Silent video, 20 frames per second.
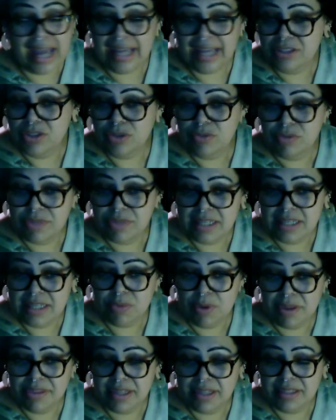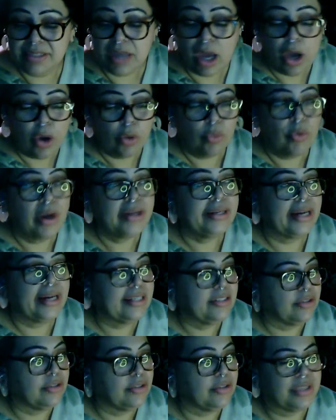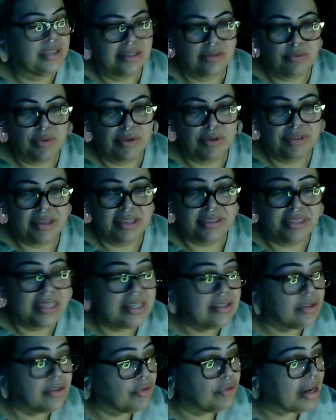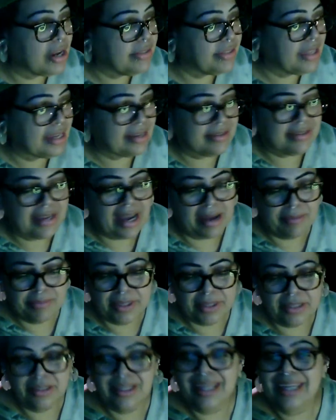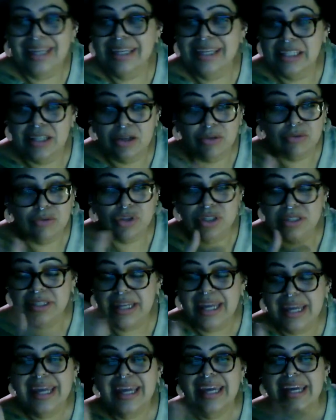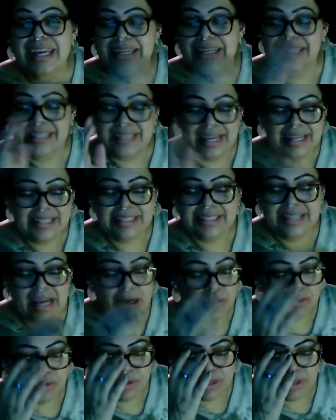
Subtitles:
do this with it. When I do this with it, these great things happen. Like, just get down